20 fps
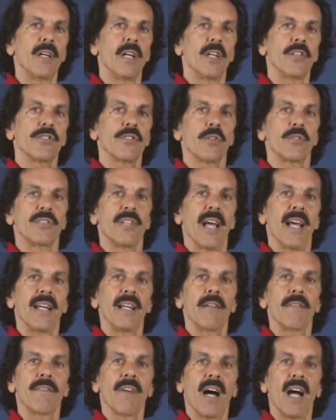So 10
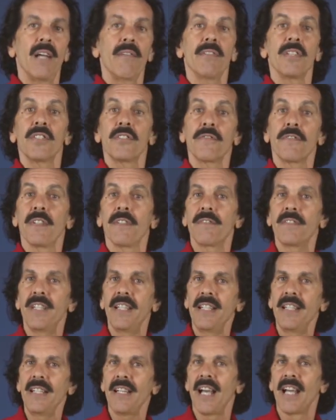and 5 is
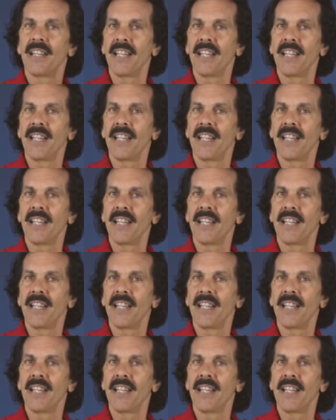15,